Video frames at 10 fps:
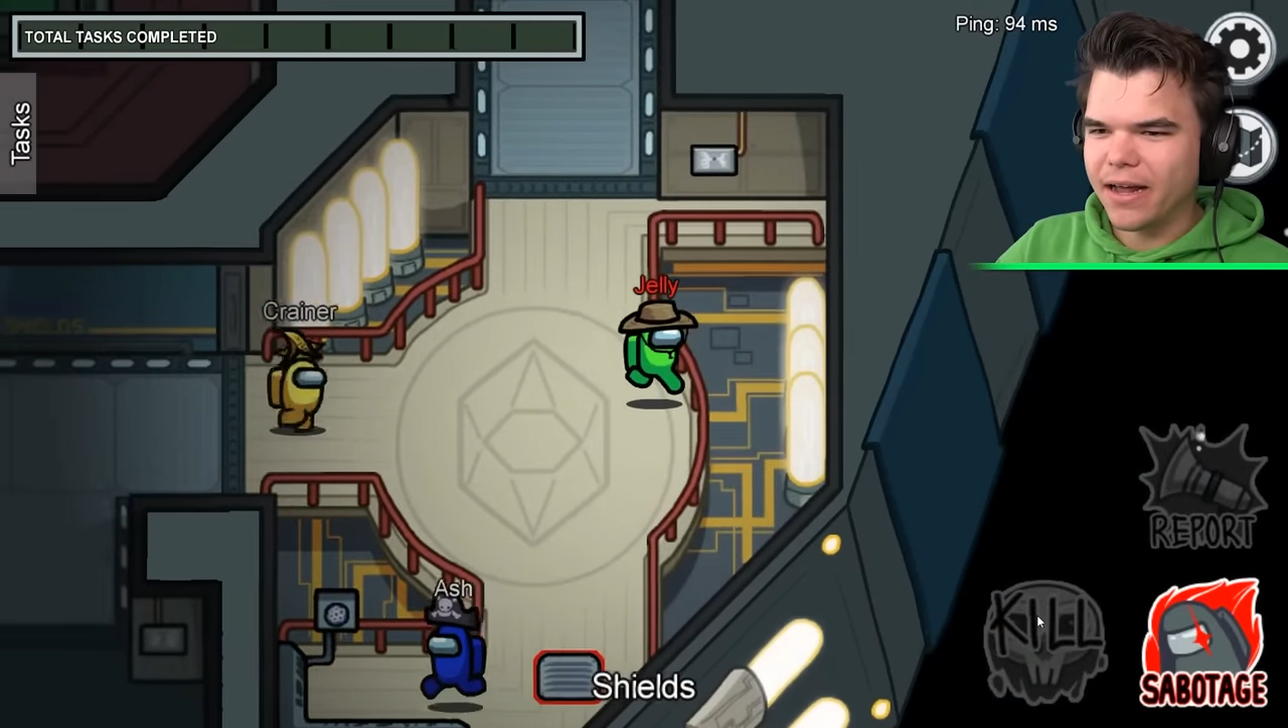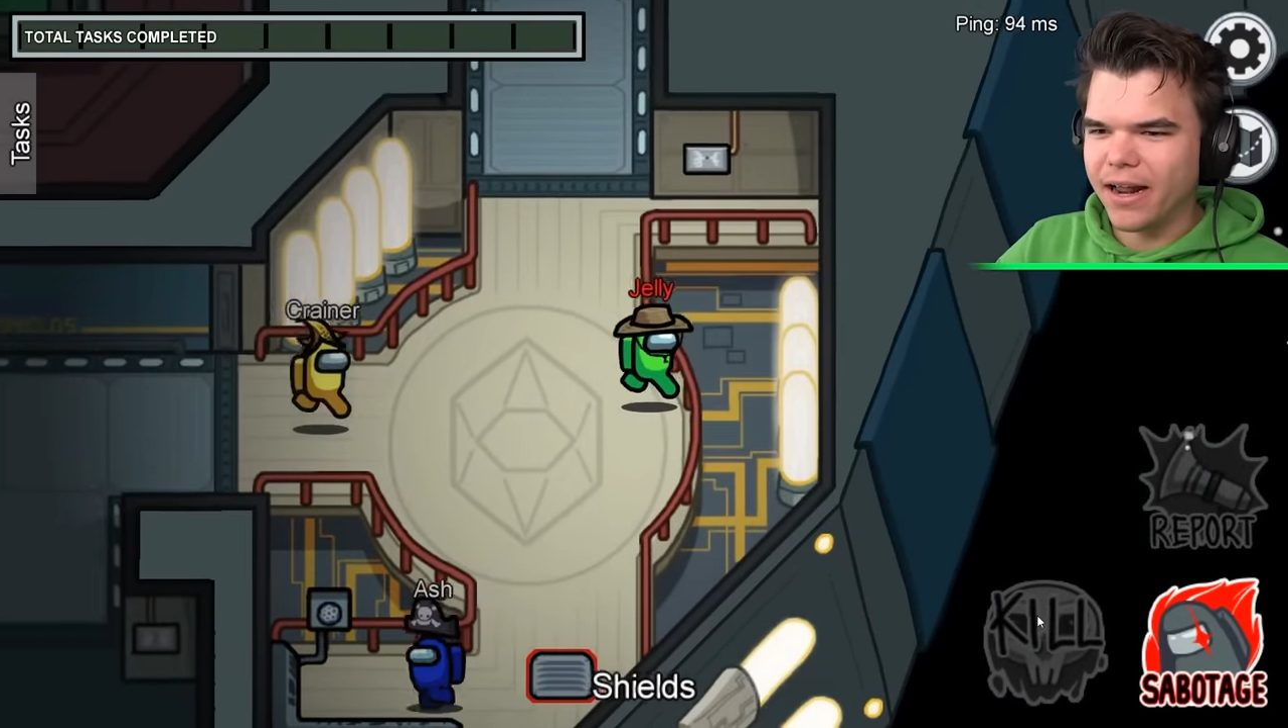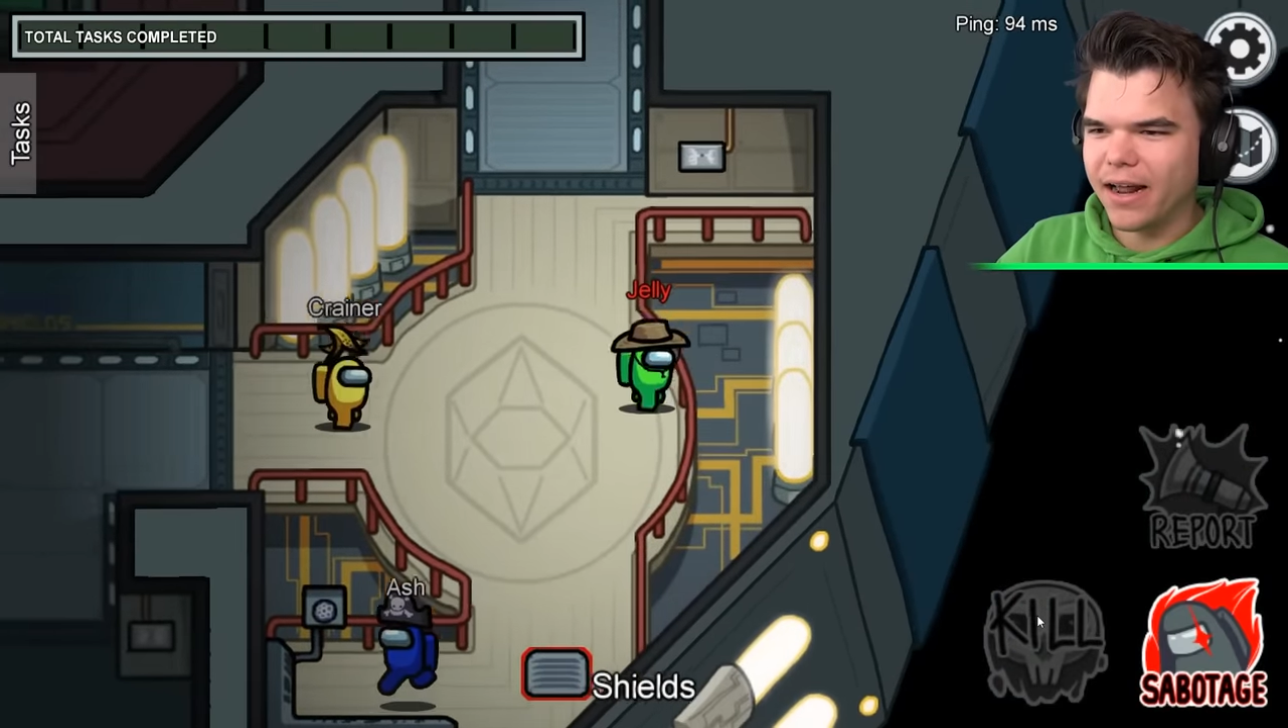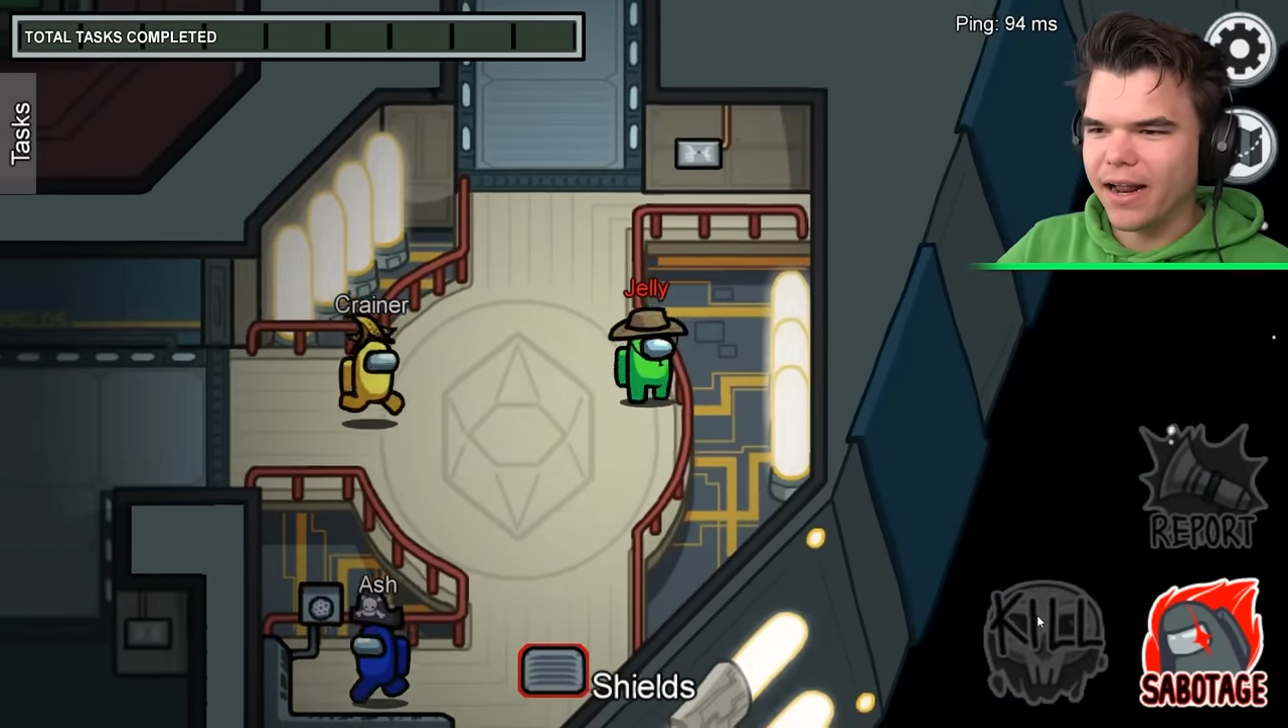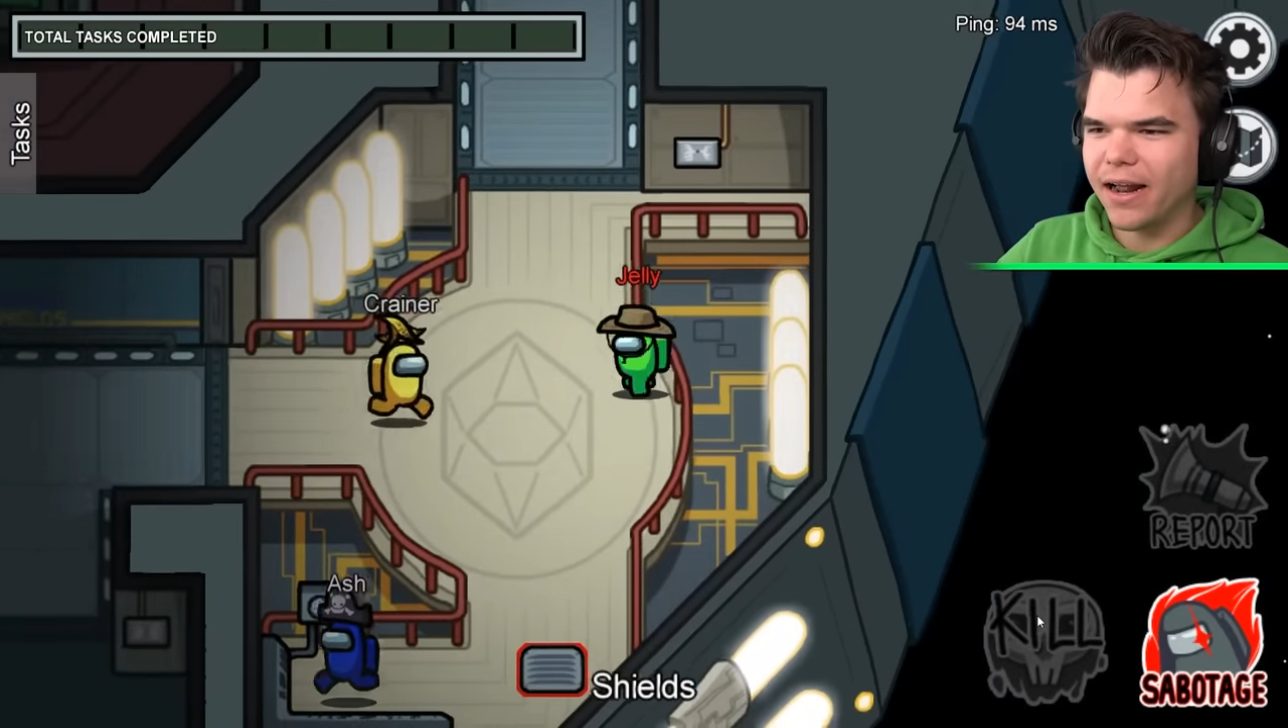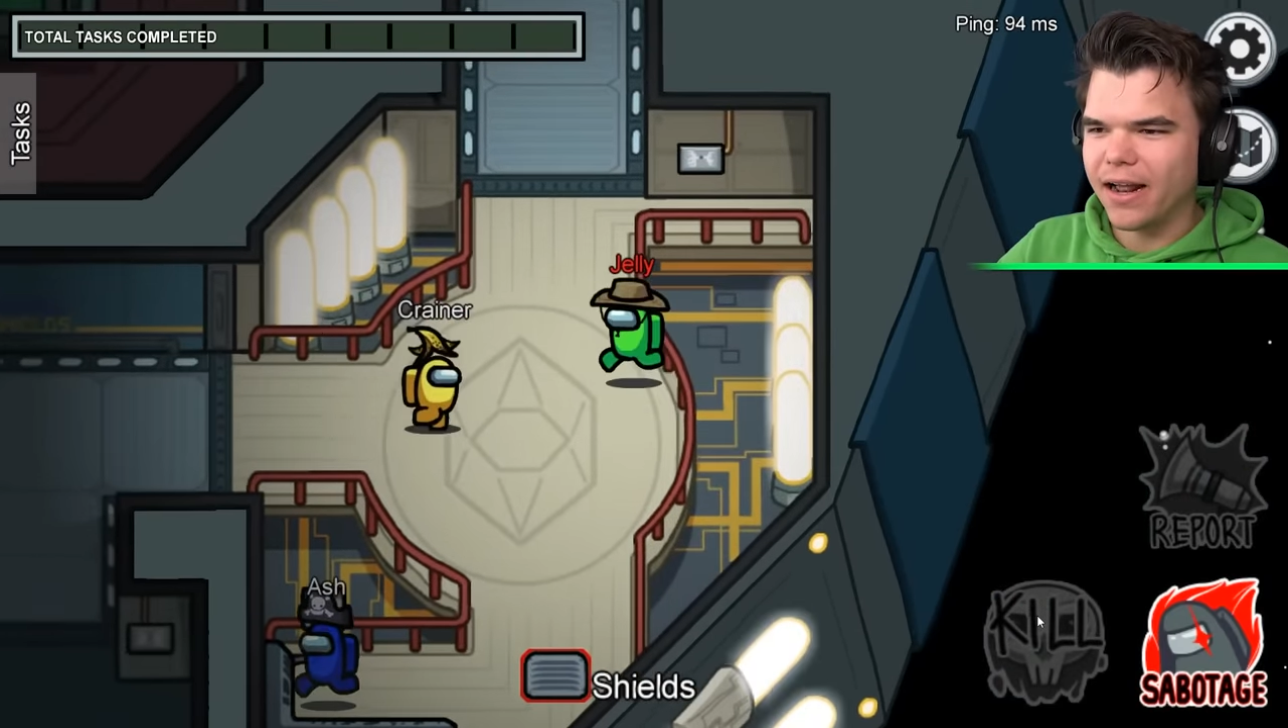No, no, no, no, no.